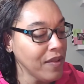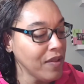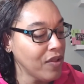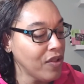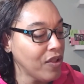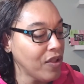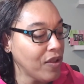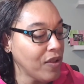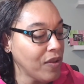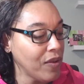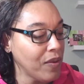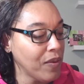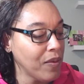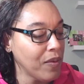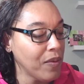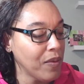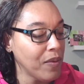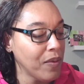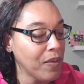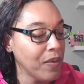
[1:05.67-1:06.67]

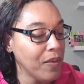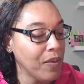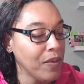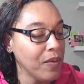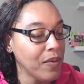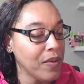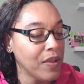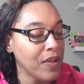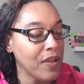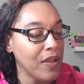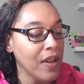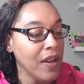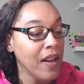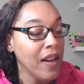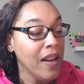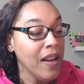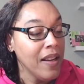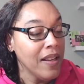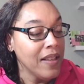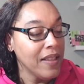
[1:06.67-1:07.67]
to
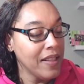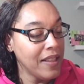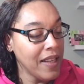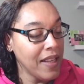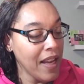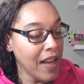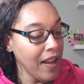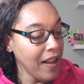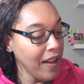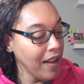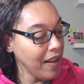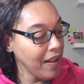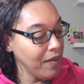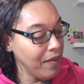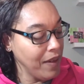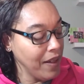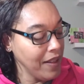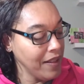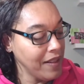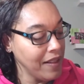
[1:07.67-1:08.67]
day,
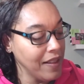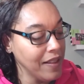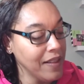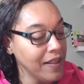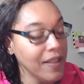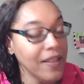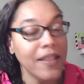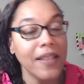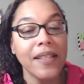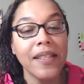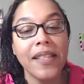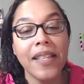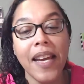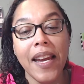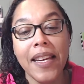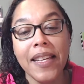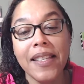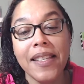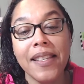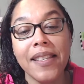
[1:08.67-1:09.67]
what is this? This is
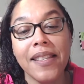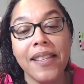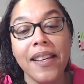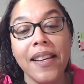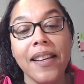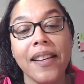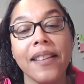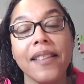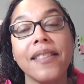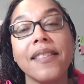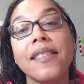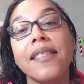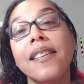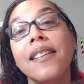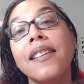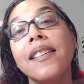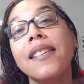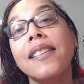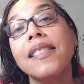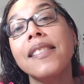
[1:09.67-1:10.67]
day six
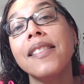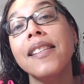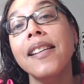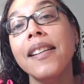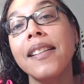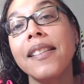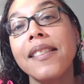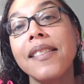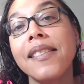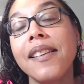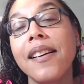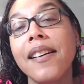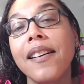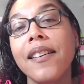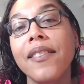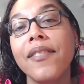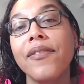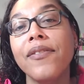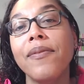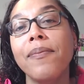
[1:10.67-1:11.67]

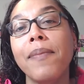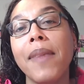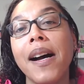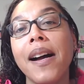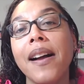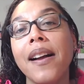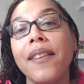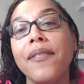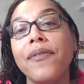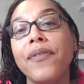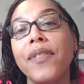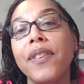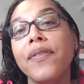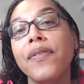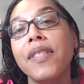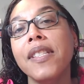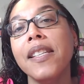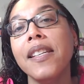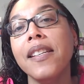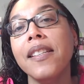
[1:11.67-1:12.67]
of my
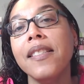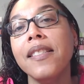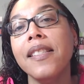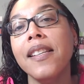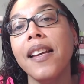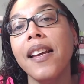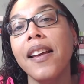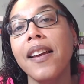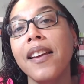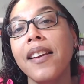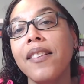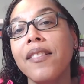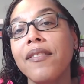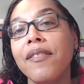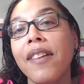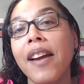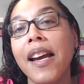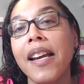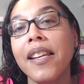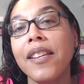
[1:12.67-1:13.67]
15-day
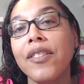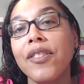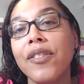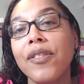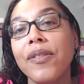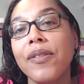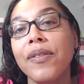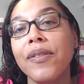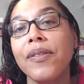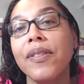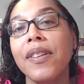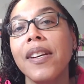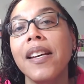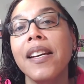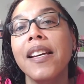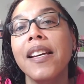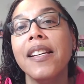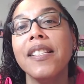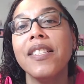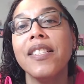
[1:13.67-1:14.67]
gratitude
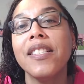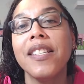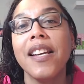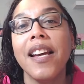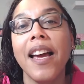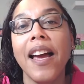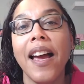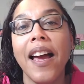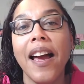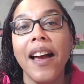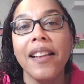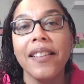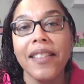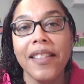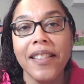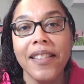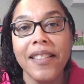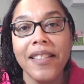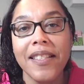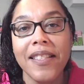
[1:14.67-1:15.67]

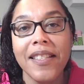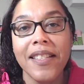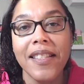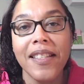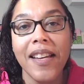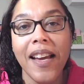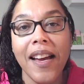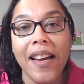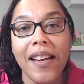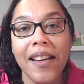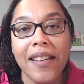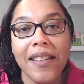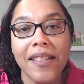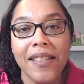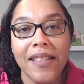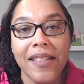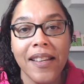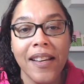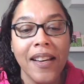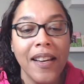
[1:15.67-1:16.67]
challenge.
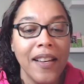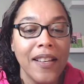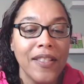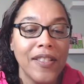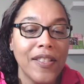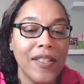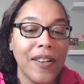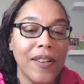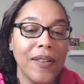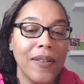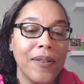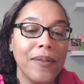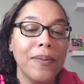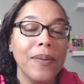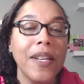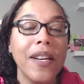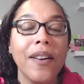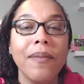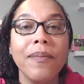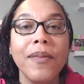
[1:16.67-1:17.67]
Yes. So
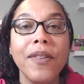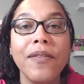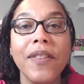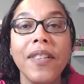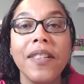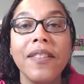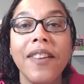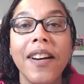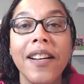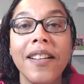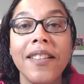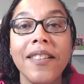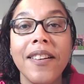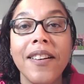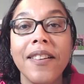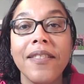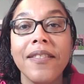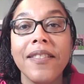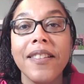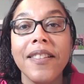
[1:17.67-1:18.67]
we are moving right
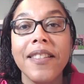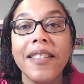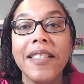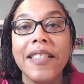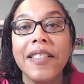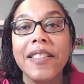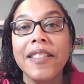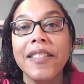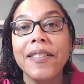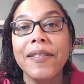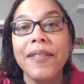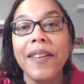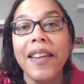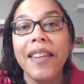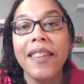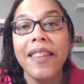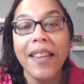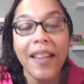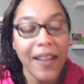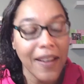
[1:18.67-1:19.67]
along. We're a third of the way
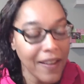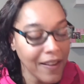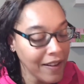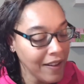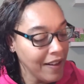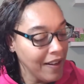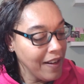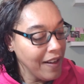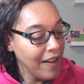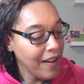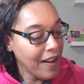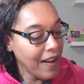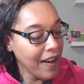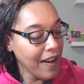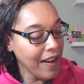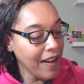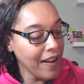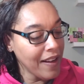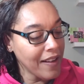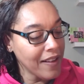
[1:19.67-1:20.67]
there.
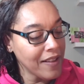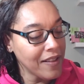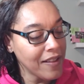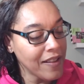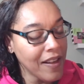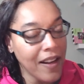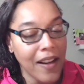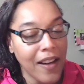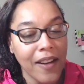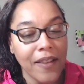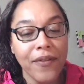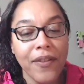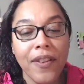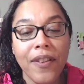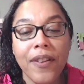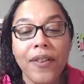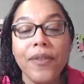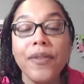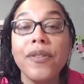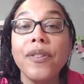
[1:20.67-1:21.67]
And for
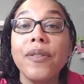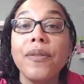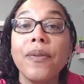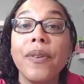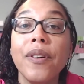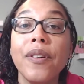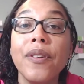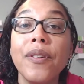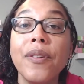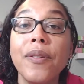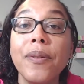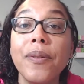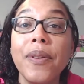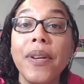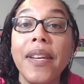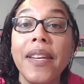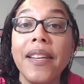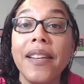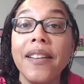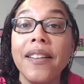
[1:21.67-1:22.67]
those who are new
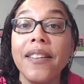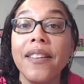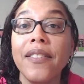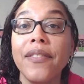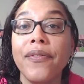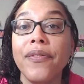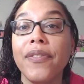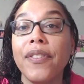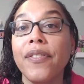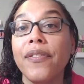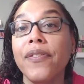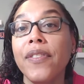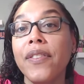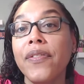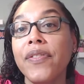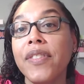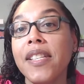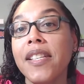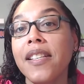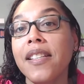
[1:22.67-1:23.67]
here, for
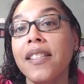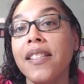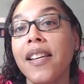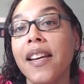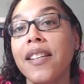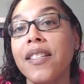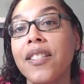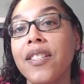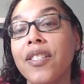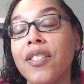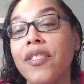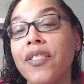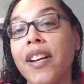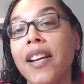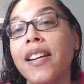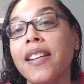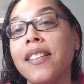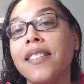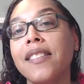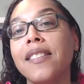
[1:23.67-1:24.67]
15 days
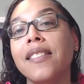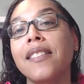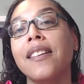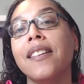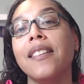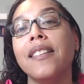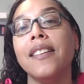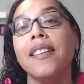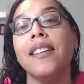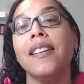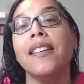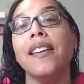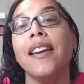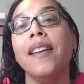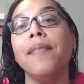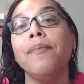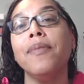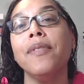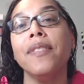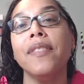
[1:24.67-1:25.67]
straight, starting
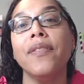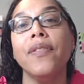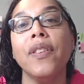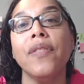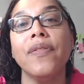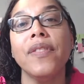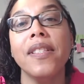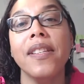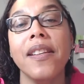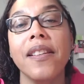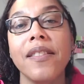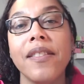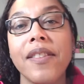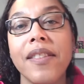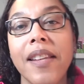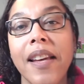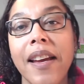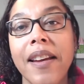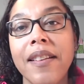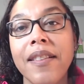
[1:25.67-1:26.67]
April the 15th to
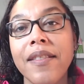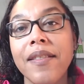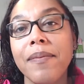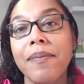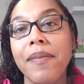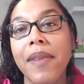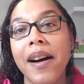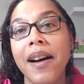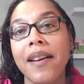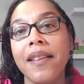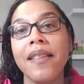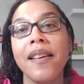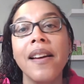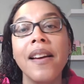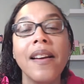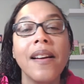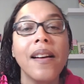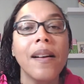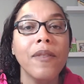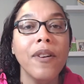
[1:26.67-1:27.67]
the end of the month,
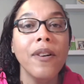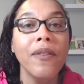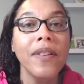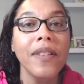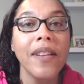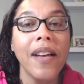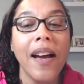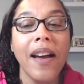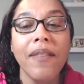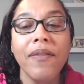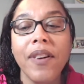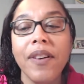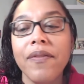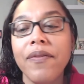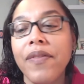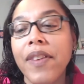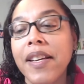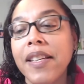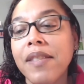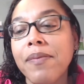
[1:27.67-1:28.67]
I'm going live on
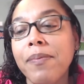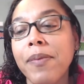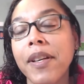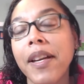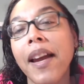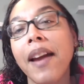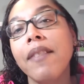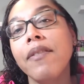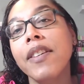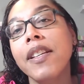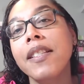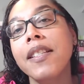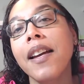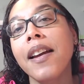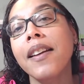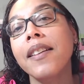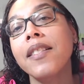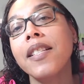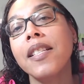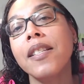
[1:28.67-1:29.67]
Facebook every
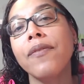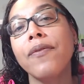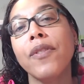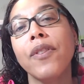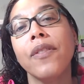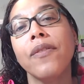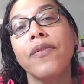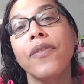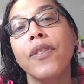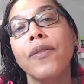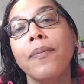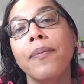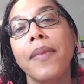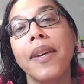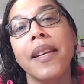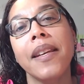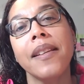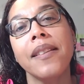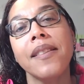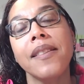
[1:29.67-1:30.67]
day just for a few
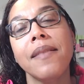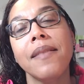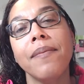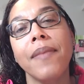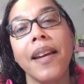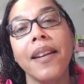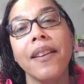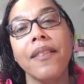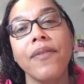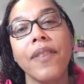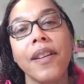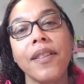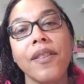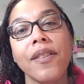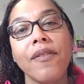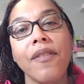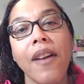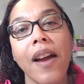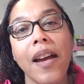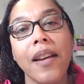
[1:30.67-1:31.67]
minutes to
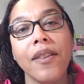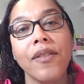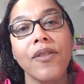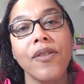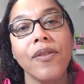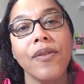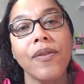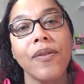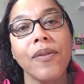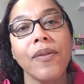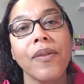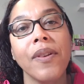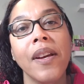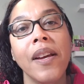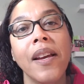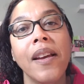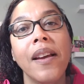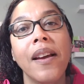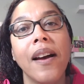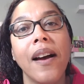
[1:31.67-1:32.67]
manifest gratitude
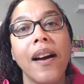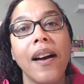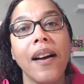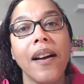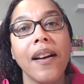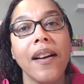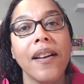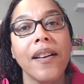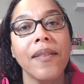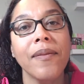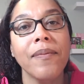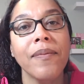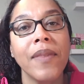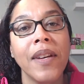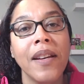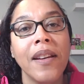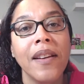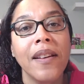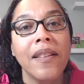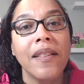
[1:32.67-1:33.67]

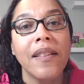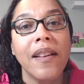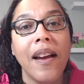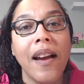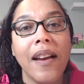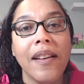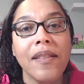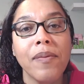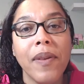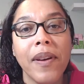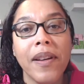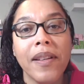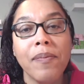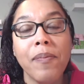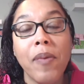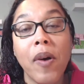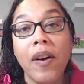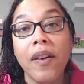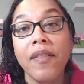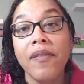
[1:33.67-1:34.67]
as
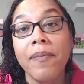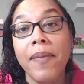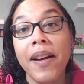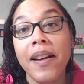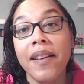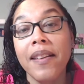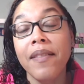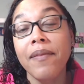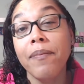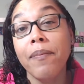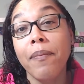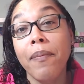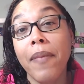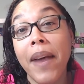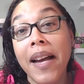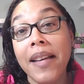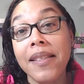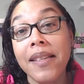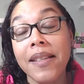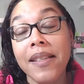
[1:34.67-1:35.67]
part of
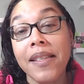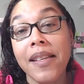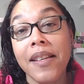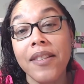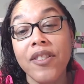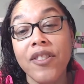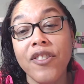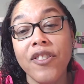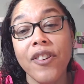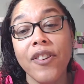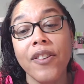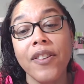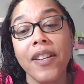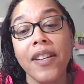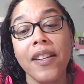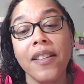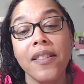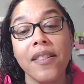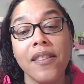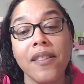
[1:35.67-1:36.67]
my success
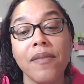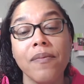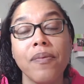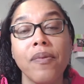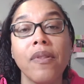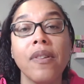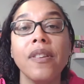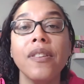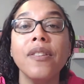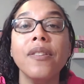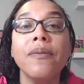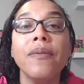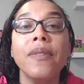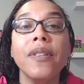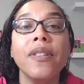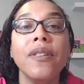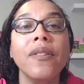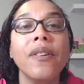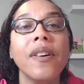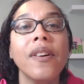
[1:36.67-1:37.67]
journey and to support you
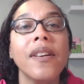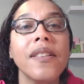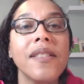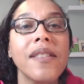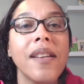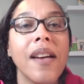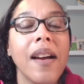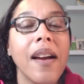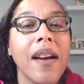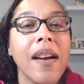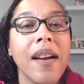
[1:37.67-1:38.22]
and yours.